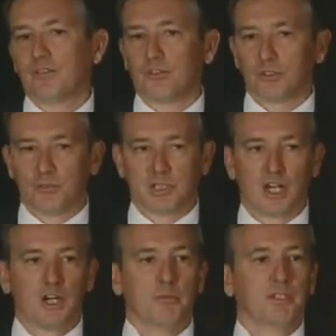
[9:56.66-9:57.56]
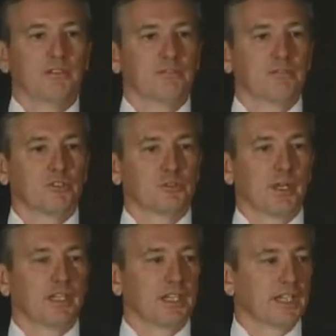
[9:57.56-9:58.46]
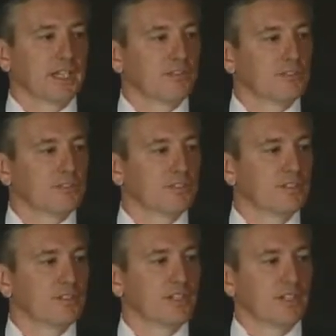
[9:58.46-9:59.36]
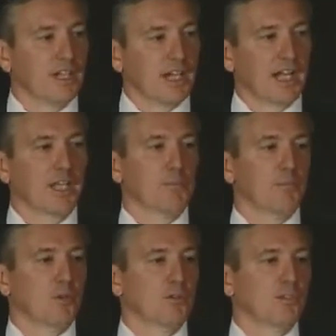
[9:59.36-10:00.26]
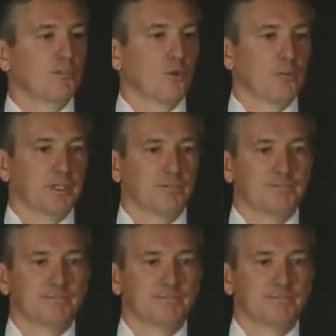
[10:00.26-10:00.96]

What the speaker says: there's a retirement, or somebody leaves and I get promoted to foreman.